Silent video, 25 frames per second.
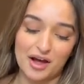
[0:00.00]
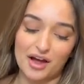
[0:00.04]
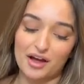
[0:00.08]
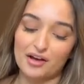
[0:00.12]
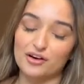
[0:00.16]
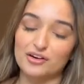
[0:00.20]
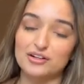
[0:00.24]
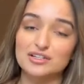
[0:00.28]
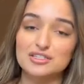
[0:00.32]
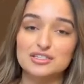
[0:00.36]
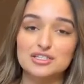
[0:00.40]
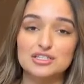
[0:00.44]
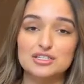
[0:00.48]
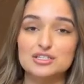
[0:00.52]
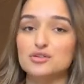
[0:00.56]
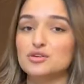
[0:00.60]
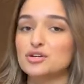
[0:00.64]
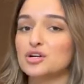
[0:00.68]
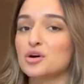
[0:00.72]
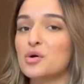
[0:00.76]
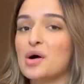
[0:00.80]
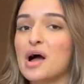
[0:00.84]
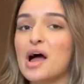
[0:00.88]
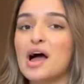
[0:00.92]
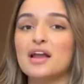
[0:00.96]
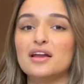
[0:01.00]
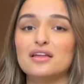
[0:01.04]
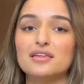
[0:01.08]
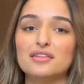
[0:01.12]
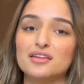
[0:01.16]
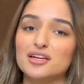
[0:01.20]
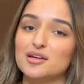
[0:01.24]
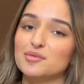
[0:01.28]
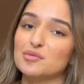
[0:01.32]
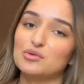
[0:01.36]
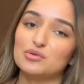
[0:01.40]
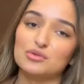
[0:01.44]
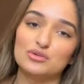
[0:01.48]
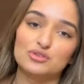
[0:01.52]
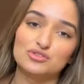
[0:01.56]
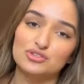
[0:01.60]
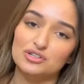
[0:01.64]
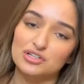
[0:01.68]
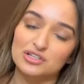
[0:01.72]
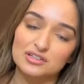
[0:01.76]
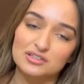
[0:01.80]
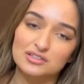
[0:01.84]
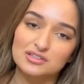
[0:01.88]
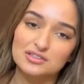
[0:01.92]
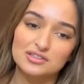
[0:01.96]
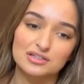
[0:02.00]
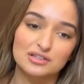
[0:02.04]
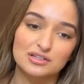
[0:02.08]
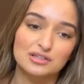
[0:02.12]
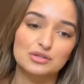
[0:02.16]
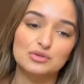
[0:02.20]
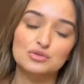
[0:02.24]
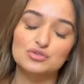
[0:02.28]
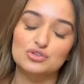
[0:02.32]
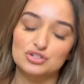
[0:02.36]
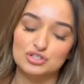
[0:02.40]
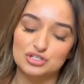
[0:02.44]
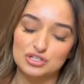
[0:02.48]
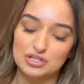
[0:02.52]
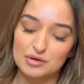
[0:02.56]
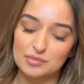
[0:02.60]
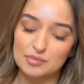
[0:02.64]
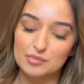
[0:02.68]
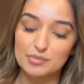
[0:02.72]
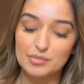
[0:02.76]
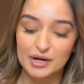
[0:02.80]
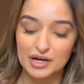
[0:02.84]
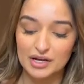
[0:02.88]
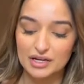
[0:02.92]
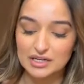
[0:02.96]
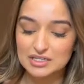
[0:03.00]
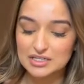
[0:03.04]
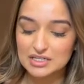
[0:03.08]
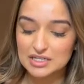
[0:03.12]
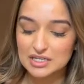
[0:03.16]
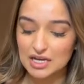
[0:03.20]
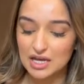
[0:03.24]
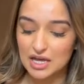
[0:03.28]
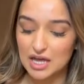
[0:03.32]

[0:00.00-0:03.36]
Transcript: I honestly don't know anything about nutrients and nutrition, but